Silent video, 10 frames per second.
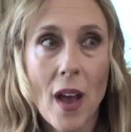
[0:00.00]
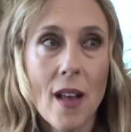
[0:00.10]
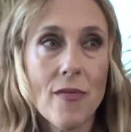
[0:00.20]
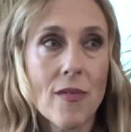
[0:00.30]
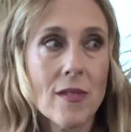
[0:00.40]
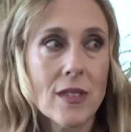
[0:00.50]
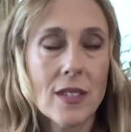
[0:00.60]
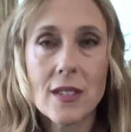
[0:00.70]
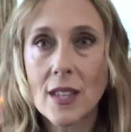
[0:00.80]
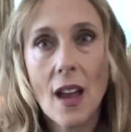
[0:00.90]
And
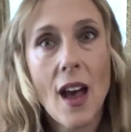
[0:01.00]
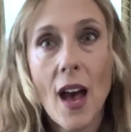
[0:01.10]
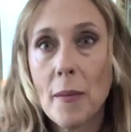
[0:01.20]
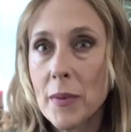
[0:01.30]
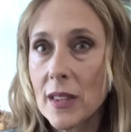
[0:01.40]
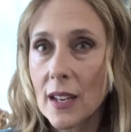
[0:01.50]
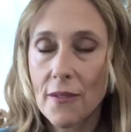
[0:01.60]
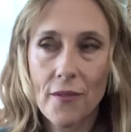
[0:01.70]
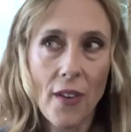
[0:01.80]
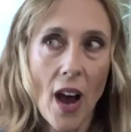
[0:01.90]
since that happened like
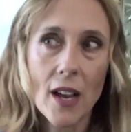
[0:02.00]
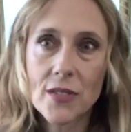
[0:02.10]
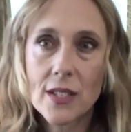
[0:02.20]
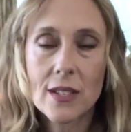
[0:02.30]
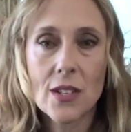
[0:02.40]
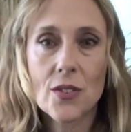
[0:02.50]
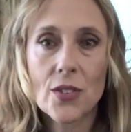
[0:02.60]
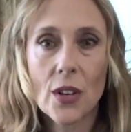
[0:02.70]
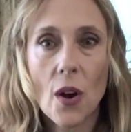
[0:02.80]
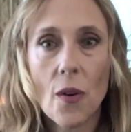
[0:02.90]
5-6 years
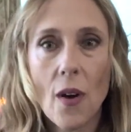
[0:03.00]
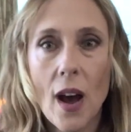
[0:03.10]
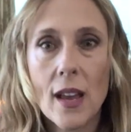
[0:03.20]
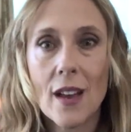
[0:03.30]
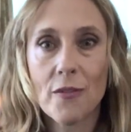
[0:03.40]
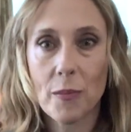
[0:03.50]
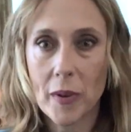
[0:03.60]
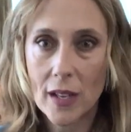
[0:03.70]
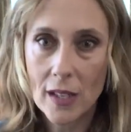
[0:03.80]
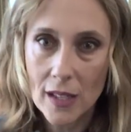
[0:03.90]
ago, I have
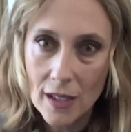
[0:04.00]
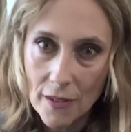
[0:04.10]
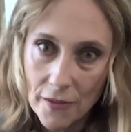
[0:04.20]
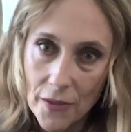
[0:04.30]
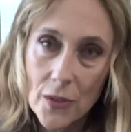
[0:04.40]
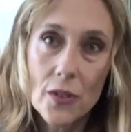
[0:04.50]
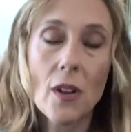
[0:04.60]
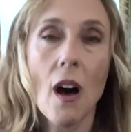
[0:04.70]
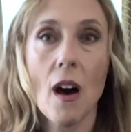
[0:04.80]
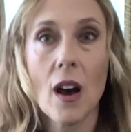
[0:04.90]
been full
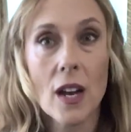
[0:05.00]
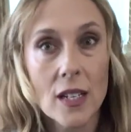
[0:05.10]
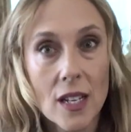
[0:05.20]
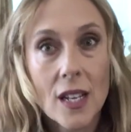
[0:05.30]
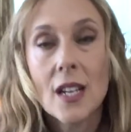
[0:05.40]
on